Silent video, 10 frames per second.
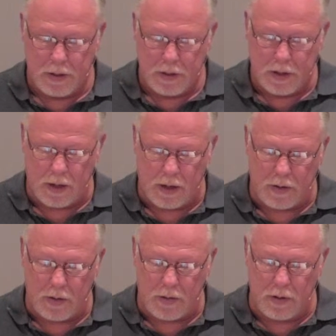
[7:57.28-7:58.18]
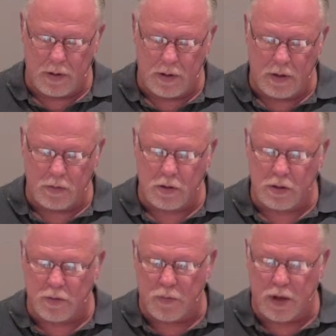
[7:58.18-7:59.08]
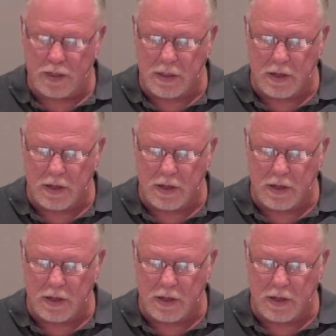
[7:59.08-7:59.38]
Note this phrase